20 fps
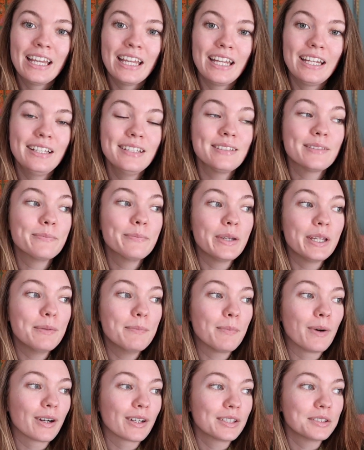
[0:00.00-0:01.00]
It is
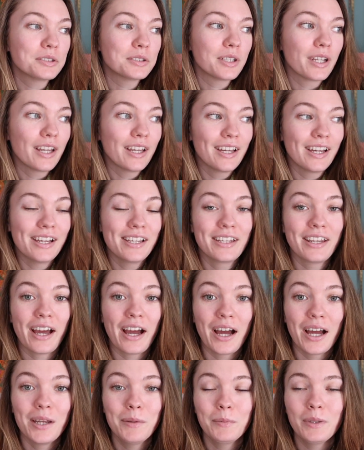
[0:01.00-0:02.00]
mid-March and
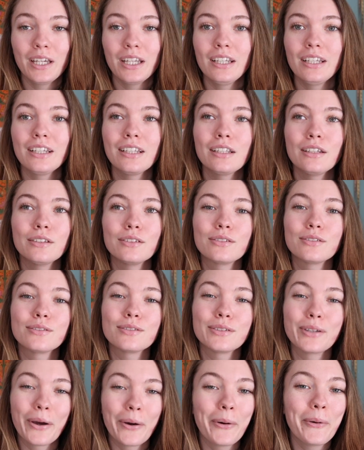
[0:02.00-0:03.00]
I'm getting
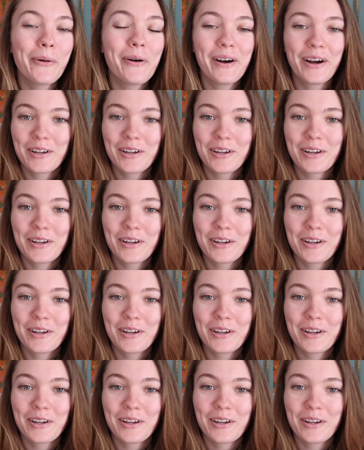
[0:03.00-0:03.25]
so